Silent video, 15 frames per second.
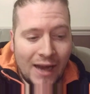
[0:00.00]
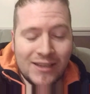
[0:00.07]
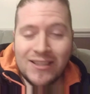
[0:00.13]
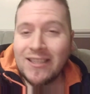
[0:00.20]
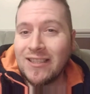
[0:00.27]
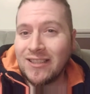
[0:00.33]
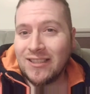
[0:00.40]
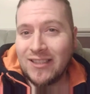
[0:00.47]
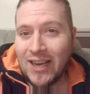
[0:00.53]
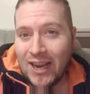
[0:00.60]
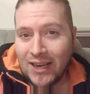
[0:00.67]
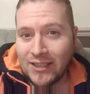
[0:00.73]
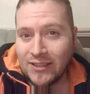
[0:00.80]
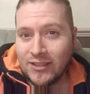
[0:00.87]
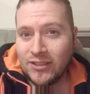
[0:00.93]
as it
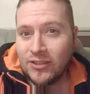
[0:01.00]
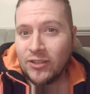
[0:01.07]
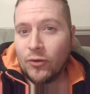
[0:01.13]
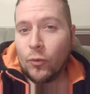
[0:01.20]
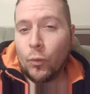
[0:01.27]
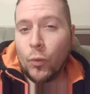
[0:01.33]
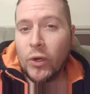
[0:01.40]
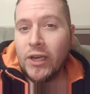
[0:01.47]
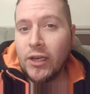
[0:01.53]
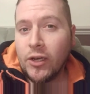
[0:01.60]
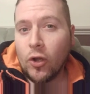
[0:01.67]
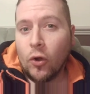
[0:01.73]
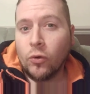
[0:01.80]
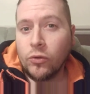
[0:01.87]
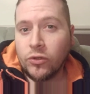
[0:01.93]
stands, we
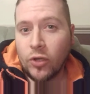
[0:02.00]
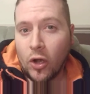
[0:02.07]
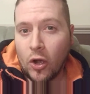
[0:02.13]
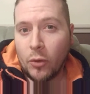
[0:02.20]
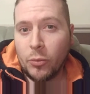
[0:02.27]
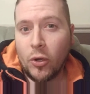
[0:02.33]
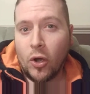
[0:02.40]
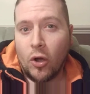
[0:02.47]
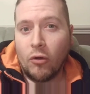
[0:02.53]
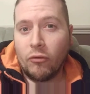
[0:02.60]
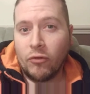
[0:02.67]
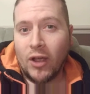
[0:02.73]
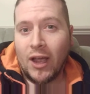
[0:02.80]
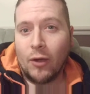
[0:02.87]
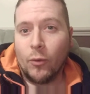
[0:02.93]
go top
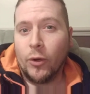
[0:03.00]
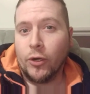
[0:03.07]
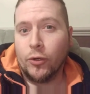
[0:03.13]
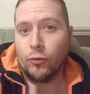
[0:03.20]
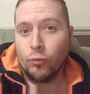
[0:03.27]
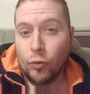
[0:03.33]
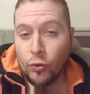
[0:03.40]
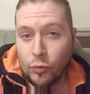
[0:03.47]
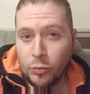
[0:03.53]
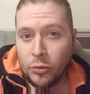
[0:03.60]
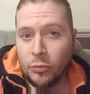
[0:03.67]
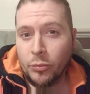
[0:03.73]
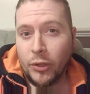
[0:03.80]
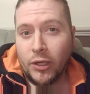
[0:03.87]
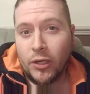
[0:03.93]
of our
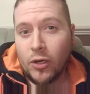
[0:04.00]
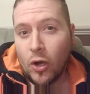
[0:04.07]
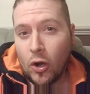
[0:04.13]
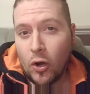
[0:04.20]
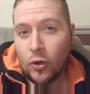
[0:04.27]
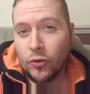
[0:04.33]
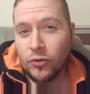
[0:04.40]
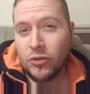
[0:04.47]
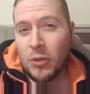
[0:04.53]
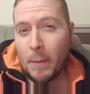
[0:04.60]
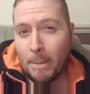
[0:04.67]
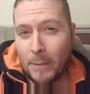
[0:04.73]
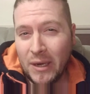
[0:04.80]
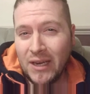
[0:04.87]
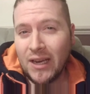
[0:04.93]
group because
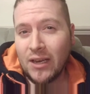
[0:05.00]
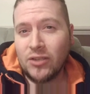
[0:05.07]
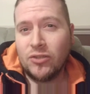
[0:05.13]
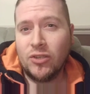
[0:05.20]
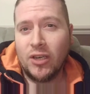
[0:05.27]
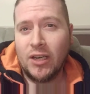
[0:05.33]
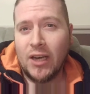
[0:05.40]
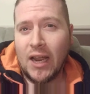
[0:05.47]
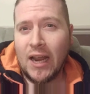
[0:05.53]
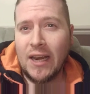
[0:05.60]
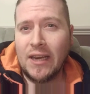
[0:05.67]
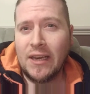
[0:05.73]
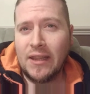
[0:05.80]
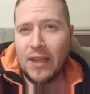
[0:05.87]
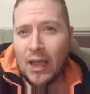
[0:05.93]
PSG
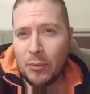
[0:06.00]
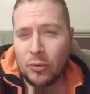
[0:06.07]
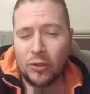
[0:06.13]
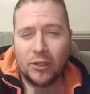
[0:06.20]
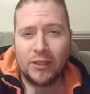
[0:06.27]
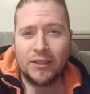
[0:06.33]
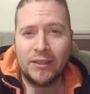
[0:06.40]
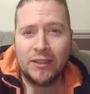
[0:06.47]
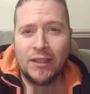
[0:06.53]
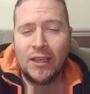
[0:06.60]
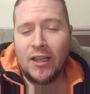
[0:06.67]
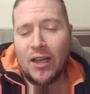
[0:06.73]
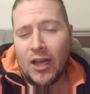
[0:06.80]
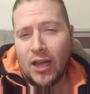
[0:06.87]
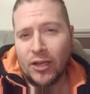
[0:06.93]
and Napoli
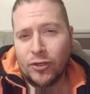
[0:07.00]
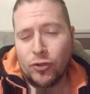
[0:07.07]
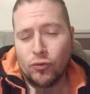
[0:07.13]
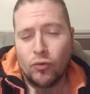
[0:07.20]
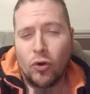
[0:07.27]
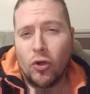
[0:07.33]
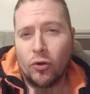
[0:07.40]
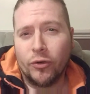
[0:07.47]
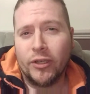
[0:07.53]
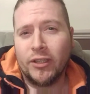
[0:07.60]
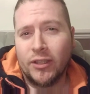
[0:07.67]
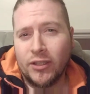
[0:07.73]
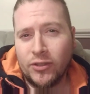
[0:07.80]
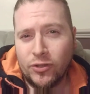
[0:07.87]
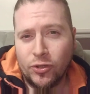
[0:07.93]
are
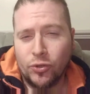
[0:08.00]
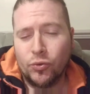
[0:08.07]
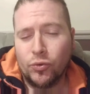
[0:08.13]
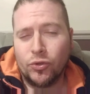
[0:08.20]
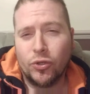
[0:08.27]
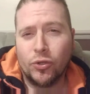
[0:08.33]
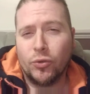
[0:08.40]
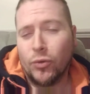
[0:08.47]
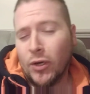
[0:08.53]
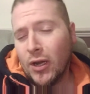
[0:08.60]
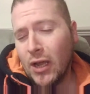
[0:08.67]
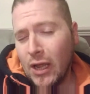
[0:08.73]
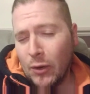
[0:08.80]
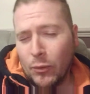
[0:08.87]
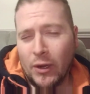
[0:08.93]
drawing 2-2.
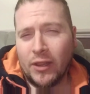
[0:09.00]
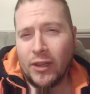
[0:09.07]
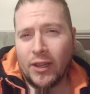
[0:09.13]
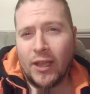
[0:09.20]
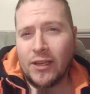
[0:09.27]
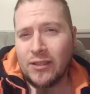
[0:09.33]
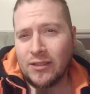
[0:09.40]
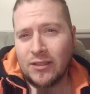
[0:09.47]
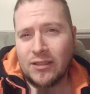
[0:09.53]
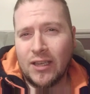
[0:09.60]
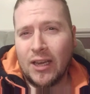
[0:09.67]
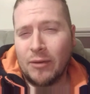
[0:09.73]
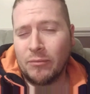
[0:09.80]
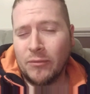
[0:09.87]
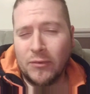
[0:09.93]
Whether that is the
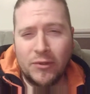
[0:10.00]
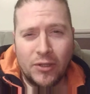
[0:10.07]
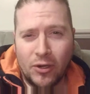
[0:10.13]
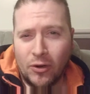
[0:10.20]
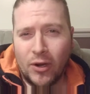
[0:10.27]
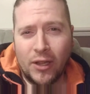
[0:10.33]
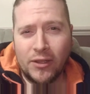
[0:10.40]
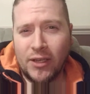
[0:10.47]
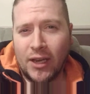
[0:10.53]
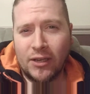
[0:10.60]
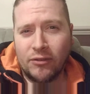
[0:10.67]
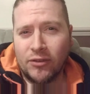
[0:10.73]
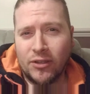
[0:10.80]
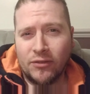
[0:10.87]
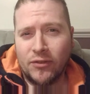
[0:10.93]
same, you know, at the
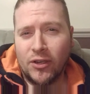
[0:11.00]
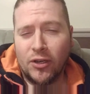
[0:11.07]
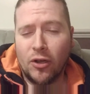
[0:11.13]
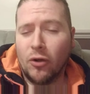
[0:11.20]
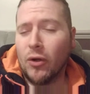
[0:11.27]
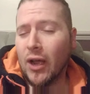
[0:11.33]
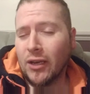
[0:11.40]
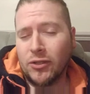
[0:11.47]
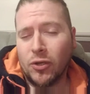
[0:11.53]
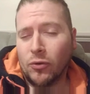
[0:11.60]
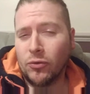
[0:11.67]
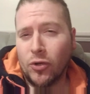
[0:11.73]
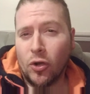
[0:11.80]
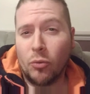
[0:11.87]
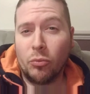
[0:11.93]
end of this video, I
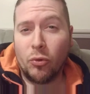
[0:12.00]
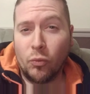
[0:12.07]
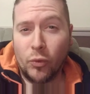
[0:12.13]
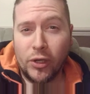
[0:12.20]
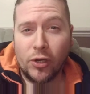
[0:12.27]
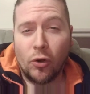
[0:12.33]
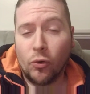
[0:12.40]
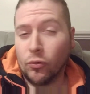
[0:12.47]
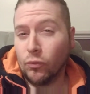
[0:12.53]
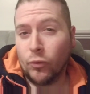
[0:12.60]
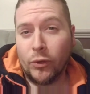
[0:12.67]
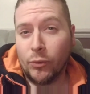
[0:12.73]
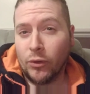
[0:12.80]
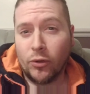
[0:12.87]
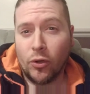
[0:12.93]
don't know, but we go
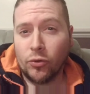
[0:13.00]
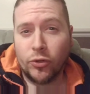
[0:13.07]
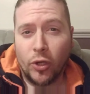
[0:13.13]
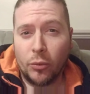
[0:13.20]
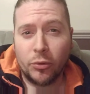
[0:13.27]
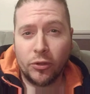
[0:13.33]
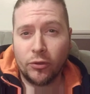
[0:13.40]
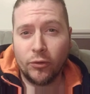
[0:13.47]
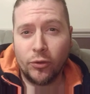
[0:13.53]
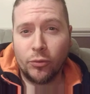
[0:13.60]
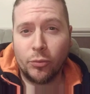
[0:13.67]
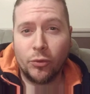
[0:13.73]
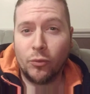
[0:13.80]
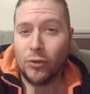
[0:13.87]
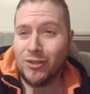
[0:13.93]
we will go top of the
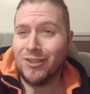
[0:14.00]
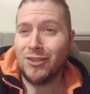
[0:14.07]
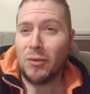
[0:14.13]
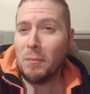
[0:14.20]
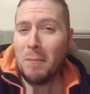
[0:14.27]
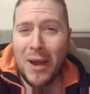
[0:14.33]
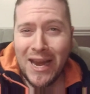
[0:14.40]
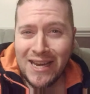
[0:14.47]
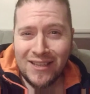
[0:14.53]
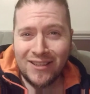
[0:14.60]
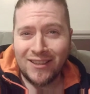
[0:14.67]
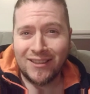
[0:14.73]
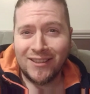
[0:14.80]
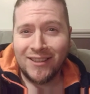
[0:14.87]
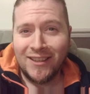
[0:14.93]
group, which is
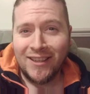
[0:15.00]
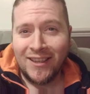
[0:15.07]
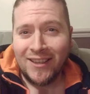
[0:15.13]
amazing.